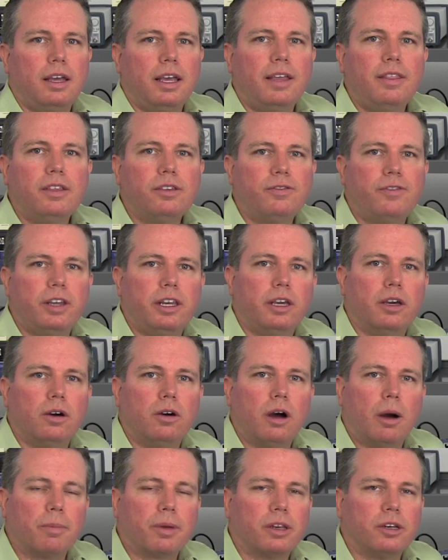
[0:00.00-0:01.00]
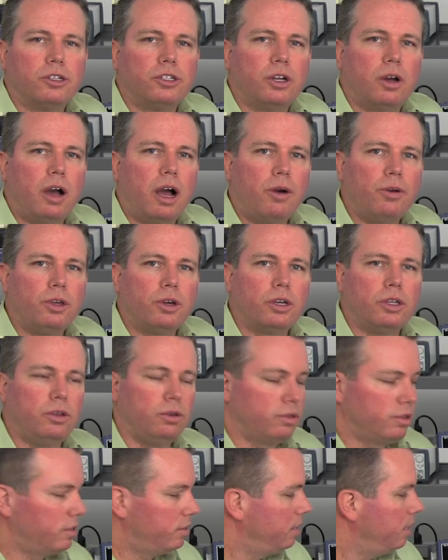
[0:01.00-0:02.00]
In this video, I'm going to show how you can
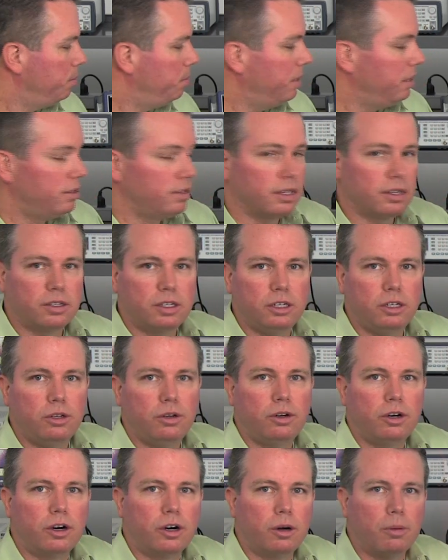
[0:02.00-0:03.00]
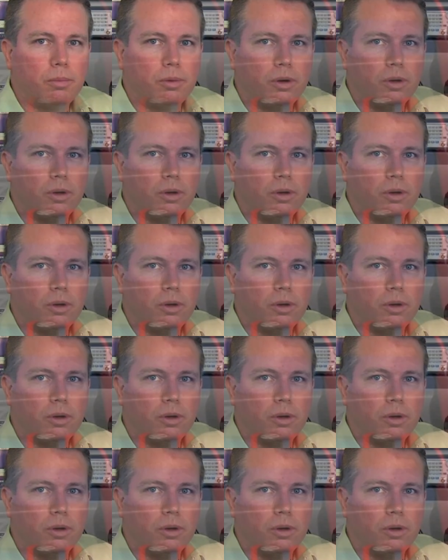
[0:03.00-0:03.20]
use the CP62 current